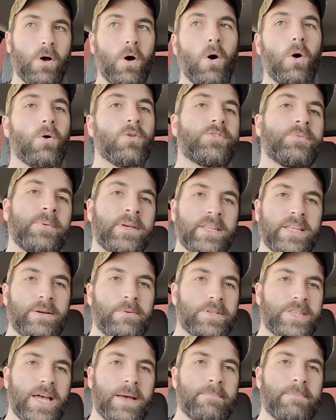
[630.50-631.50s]
Ultimately,
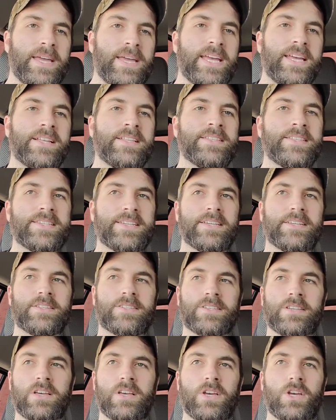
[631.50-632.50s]
what that means
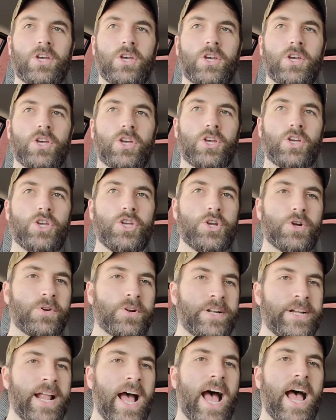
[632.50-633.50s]
is you're
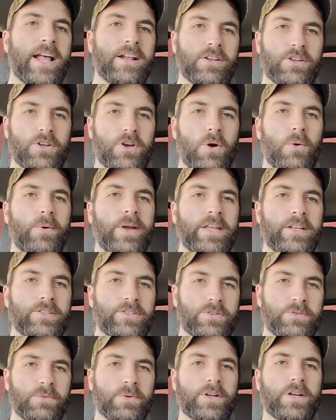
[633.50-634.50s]
not going
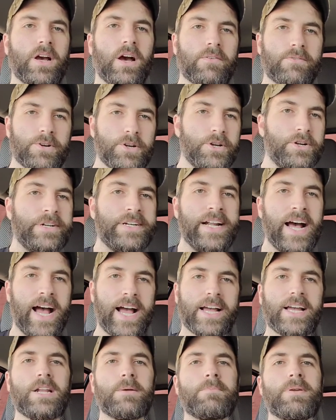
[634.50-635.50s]
to recover. You're
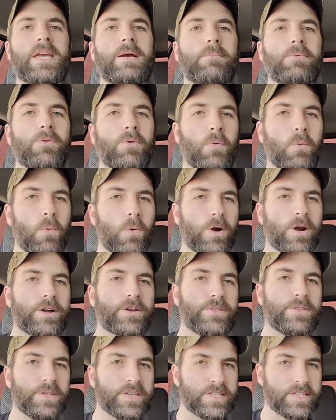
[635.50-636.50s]
not going to be able to
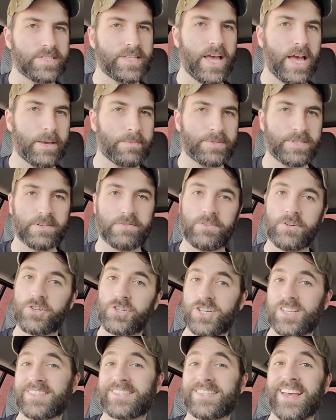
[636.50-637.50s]
work the steps if you're
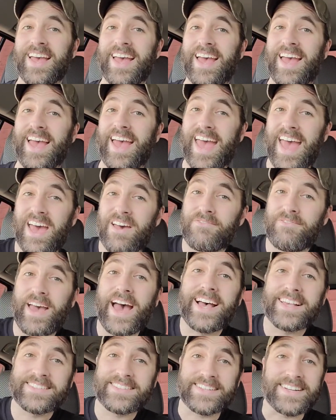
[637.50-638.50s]
just half
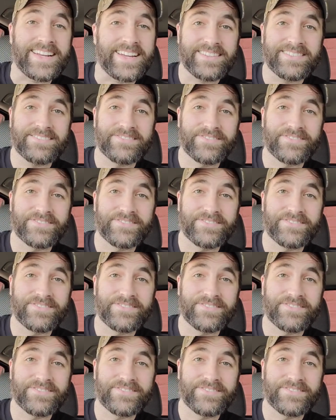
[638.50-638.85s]
assing it.